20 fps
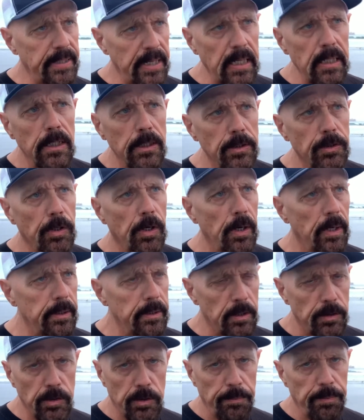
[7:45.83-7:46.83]
That looks good.
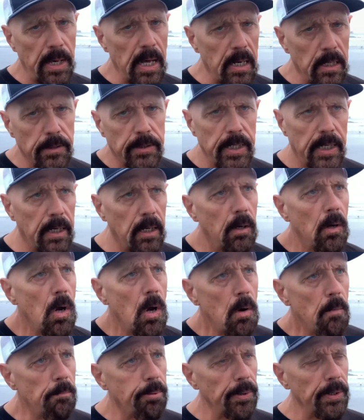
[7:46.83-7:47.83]
There's some yellowtail
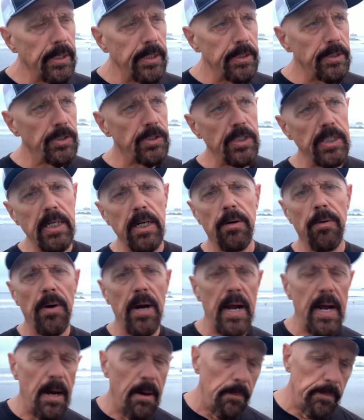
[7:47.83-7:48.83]
breezing
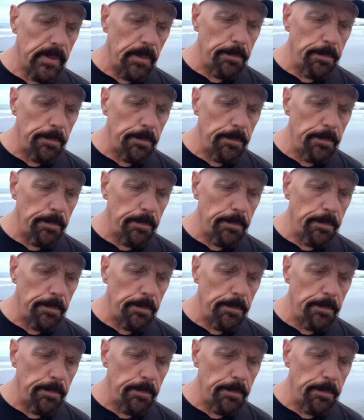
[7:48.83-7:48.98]
around.